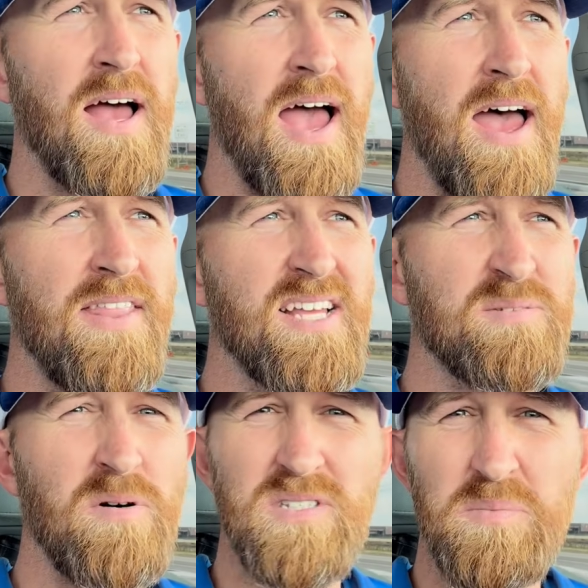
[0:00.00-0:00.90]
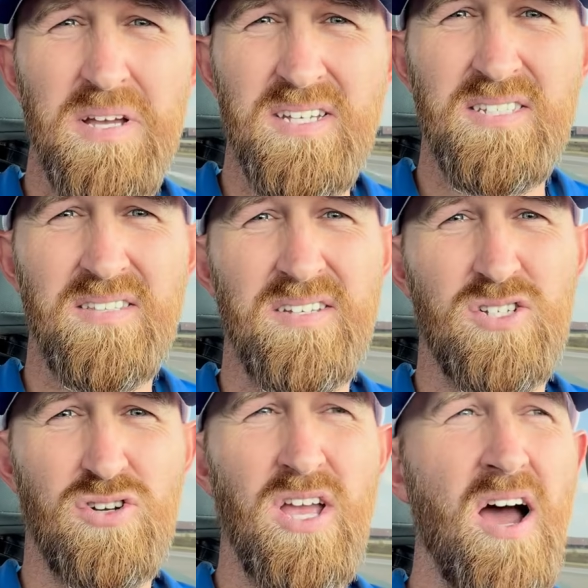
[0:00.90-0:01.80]
And that's mostly because of the
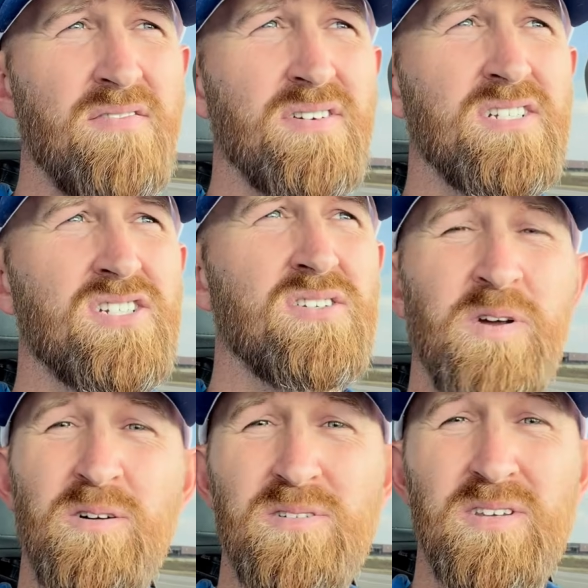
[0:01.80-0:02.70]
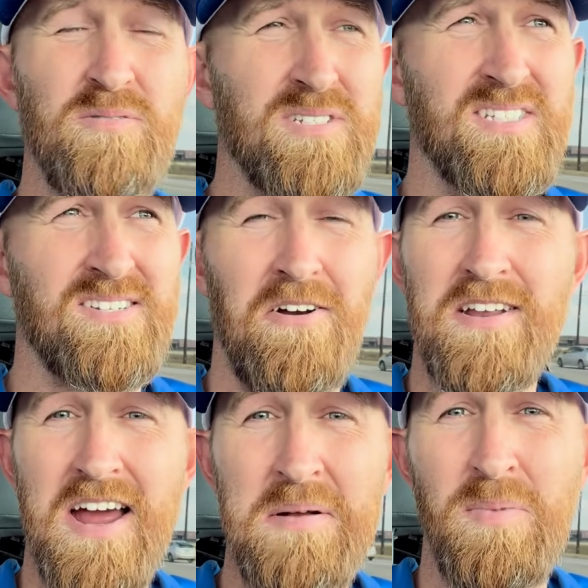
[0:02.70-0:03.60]
tree coverage. We know that it was
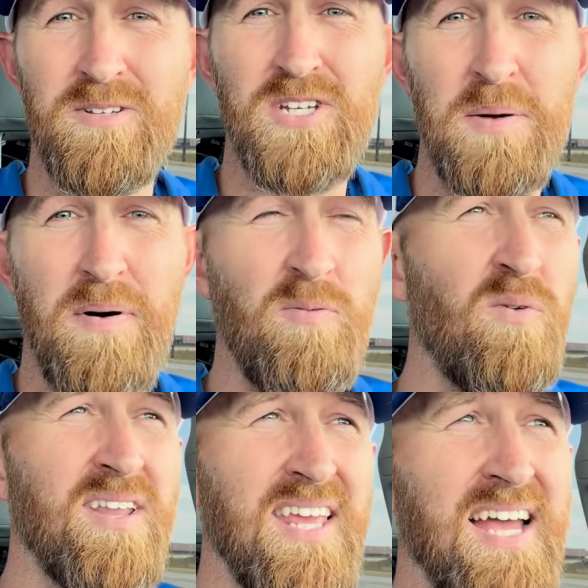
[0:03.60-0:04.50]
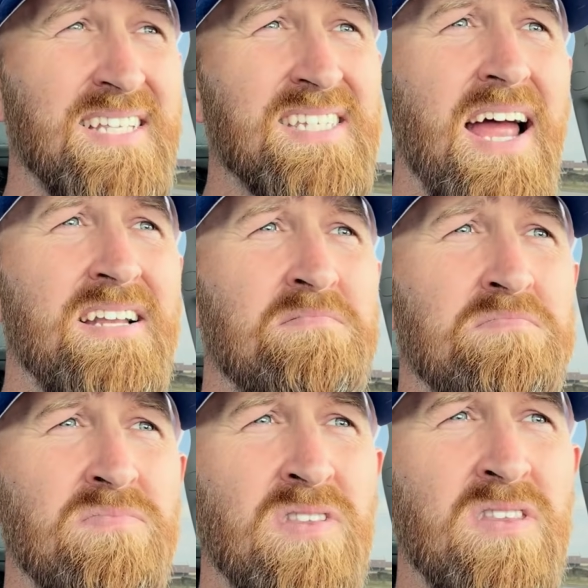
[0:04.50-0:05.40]
starting to kind of mulch up on one of the ends.
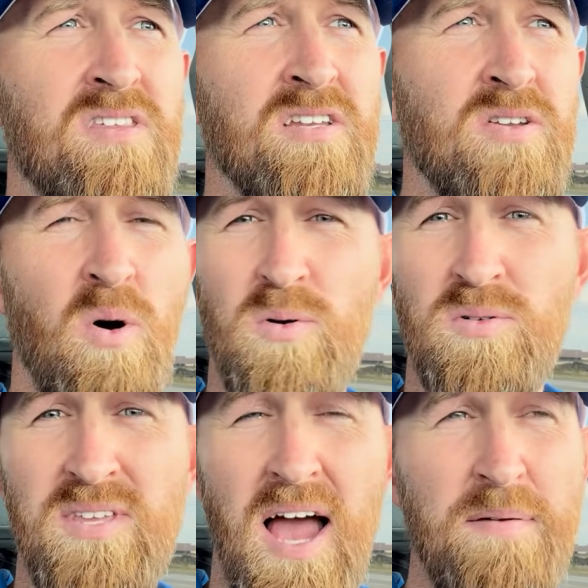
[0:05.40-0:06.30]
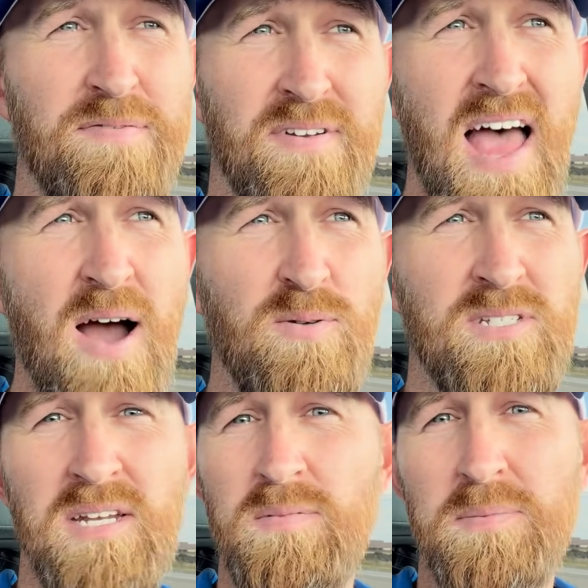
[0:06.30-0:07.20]
And the total time for that
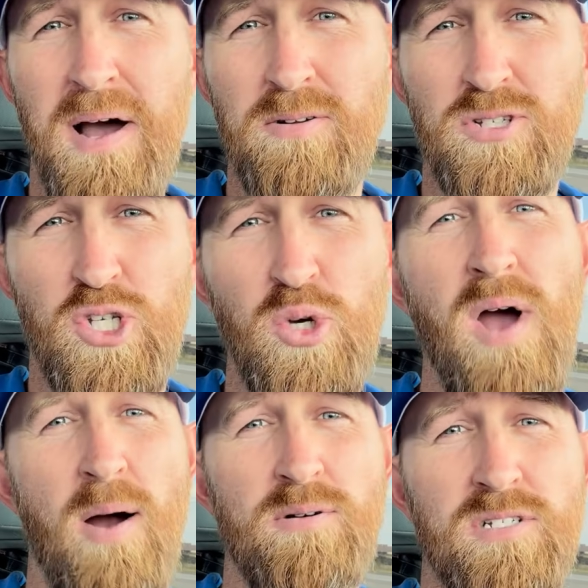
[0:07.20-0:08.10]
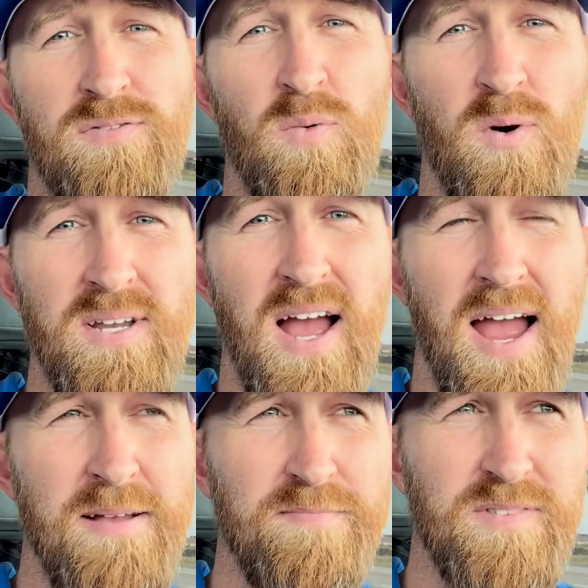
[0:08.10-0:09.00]
was going to be about 2 hours for one
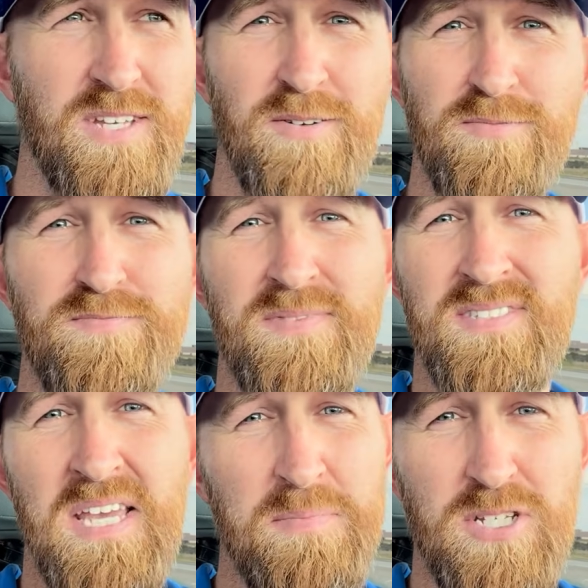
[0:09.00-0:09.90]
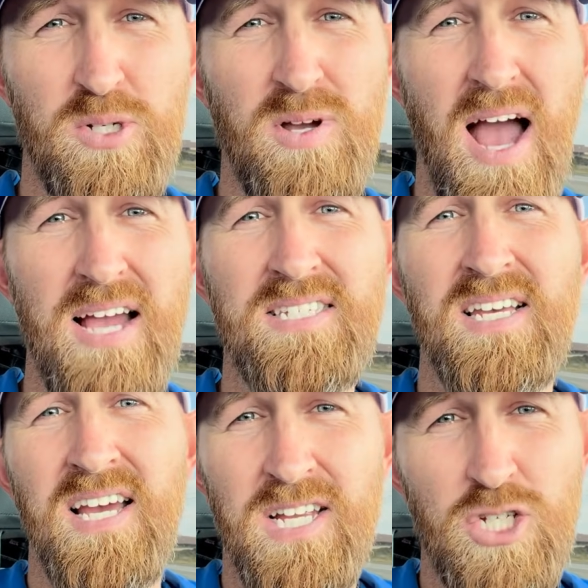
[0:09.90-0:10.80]
guy. So team of 2 guys
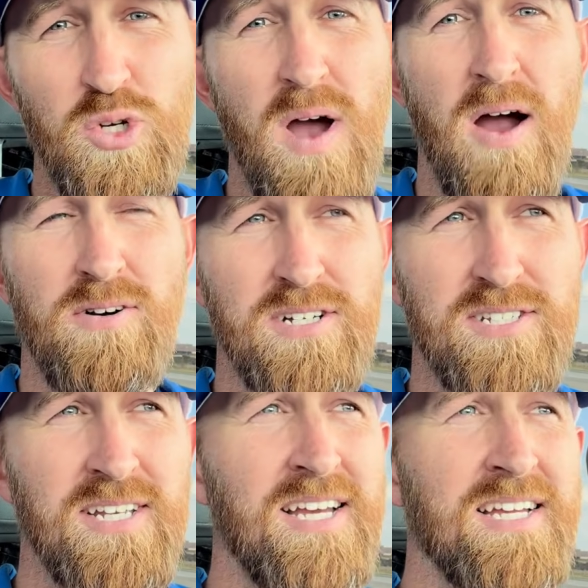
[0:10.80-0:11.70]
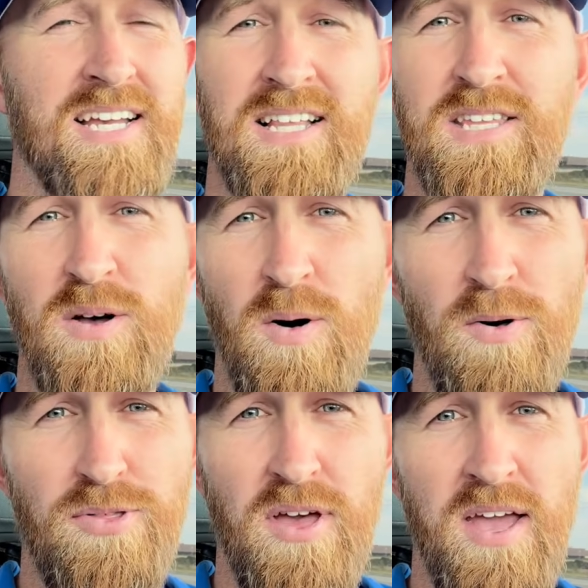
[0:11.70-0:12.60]
in 2 hours can clean the
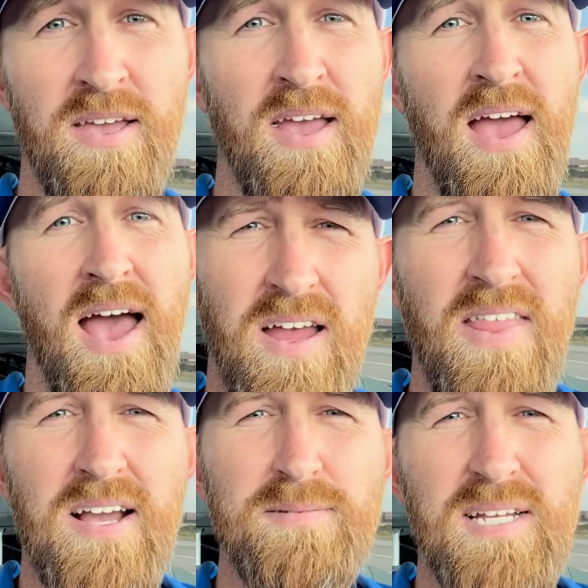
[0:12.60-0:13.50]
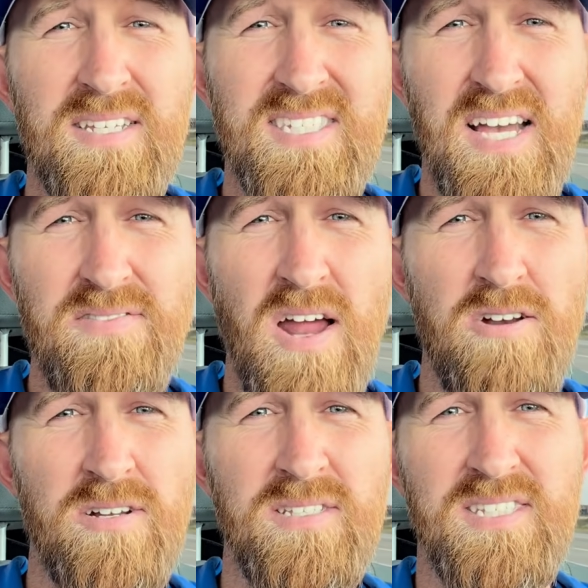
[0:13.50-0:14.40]
whole thing. And that comes out to
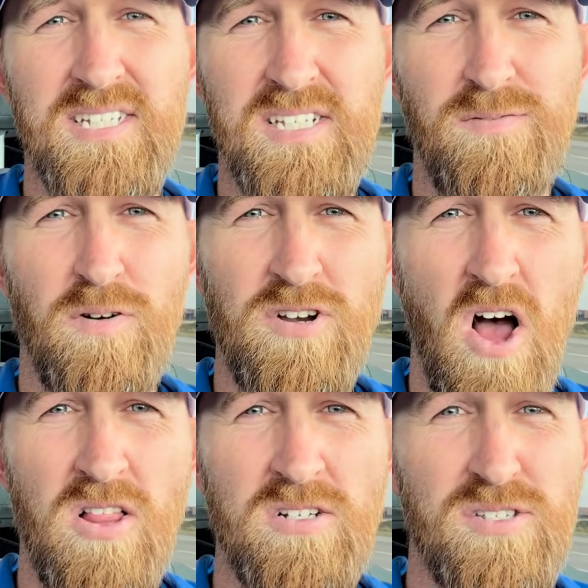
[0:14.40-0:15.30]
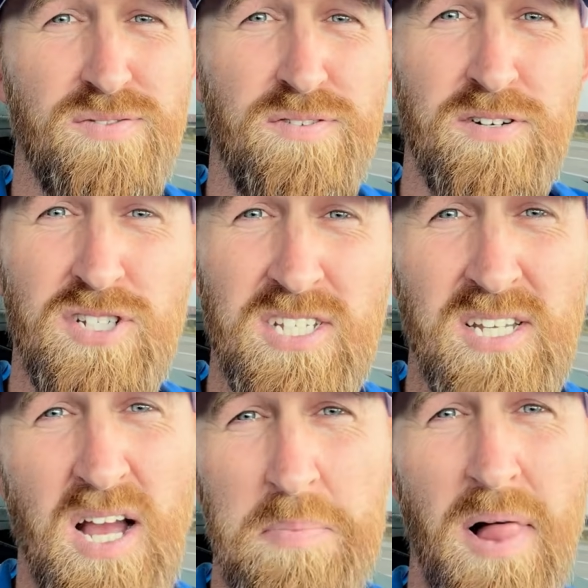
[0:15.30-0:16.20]
$764 for
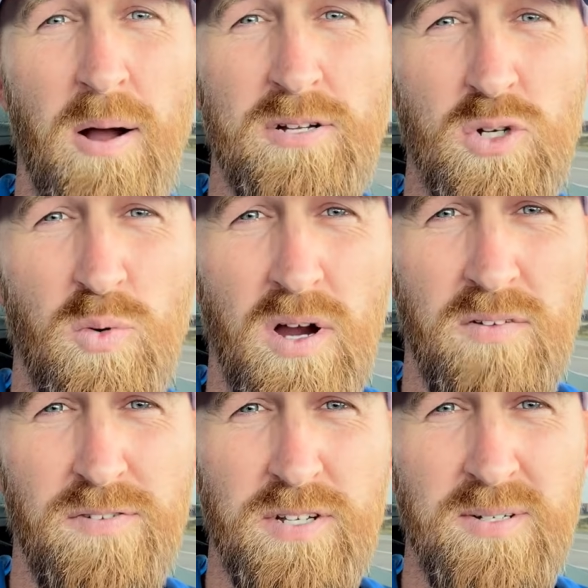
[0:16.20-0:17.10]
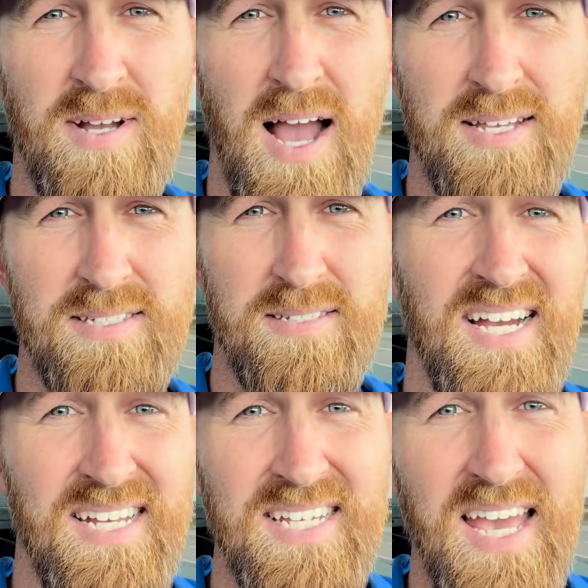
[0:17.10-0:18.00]
just a couple hours of work for 2 guys.
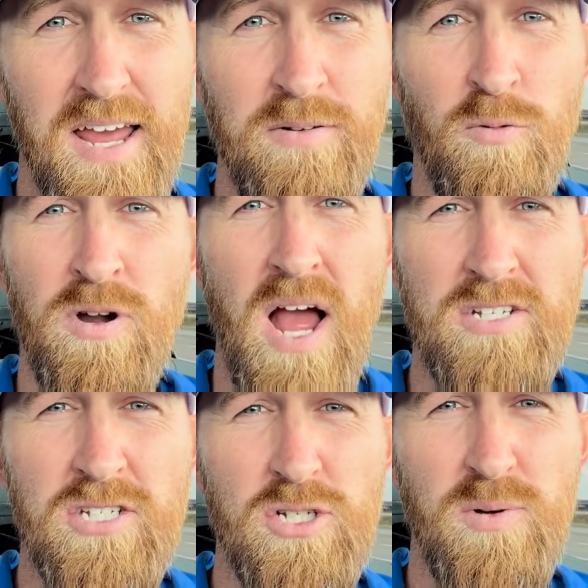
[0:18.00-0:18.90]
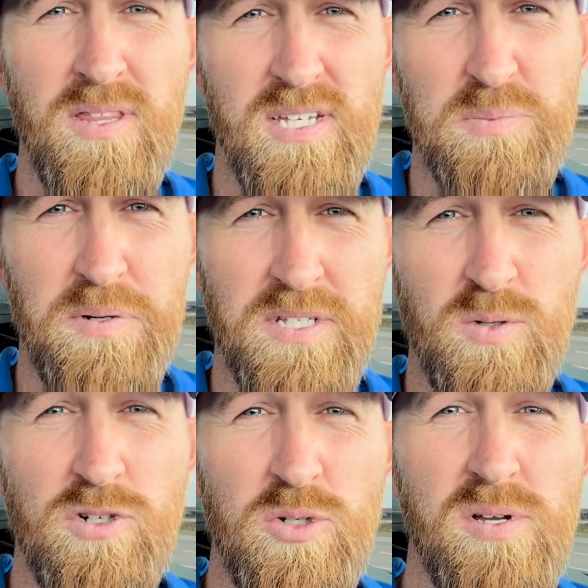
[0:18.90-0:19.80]
And again, we're not just doing this
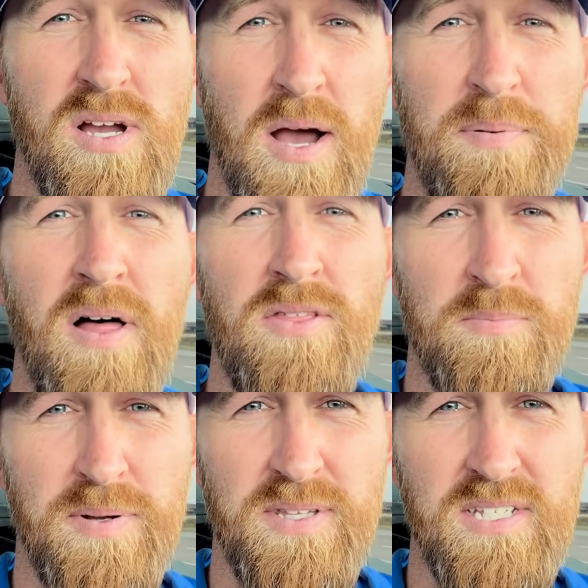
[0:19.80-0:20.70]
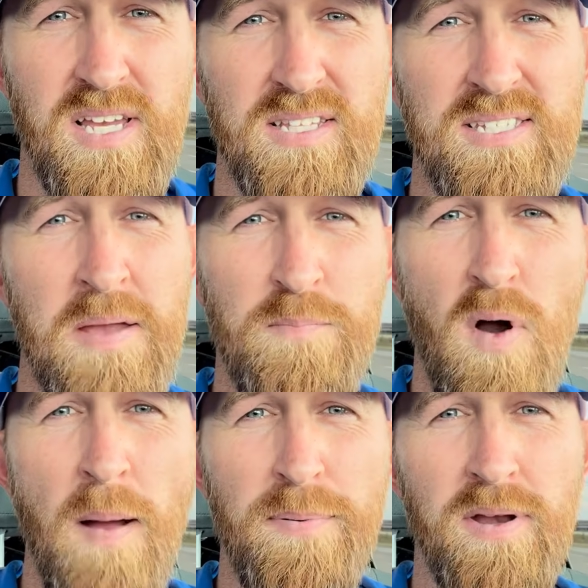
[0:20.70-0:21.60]
building. We're doing a couple other buildings on the same
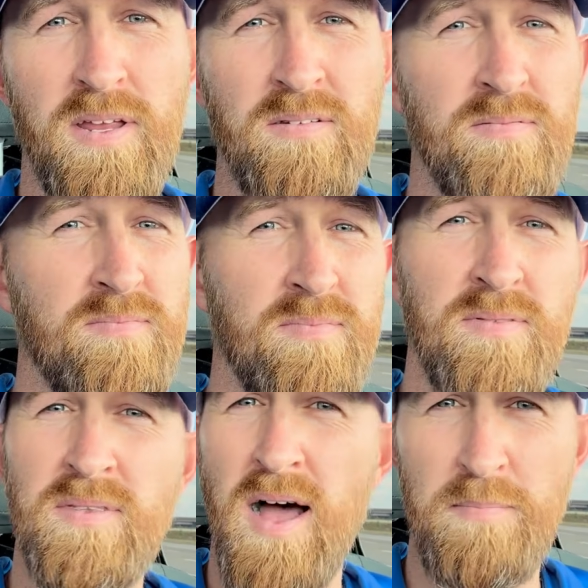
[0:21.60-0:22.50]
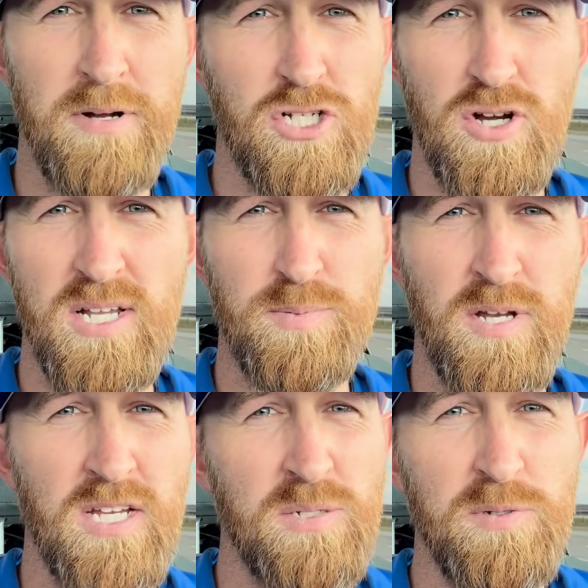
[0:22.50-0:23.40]
property, not much
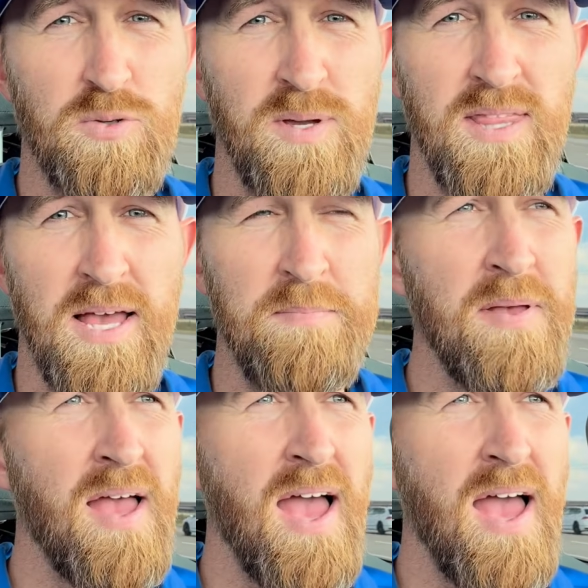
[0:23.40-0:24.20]
transportation between them.